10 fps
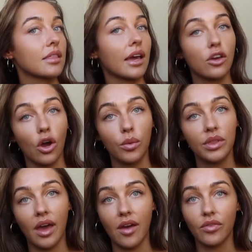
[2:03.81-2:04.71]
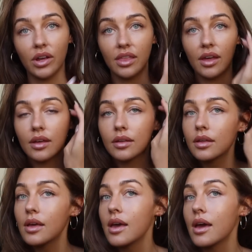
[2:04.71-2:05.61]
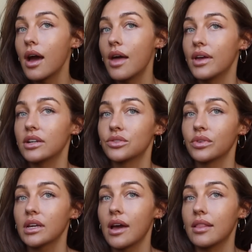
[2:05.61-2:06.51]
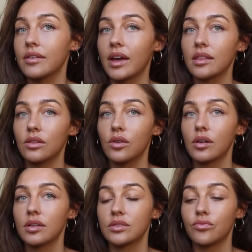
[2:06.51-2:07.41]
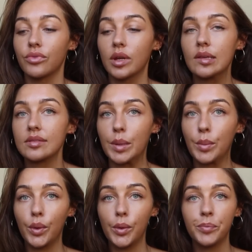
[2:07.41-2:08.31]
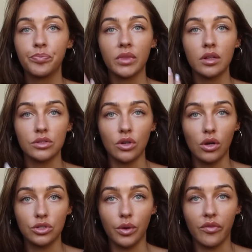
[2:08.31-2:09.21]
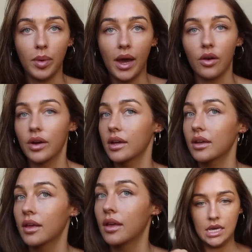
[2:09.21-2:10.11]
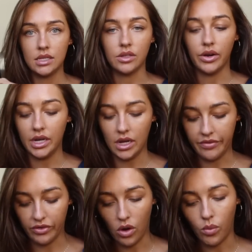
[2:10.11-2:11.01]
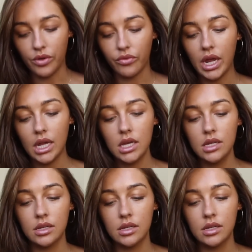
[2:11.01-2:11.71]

They go with everything and they just really elevate the look. It's really simple. It's not too overpowering. Sorry, I forgot one ring.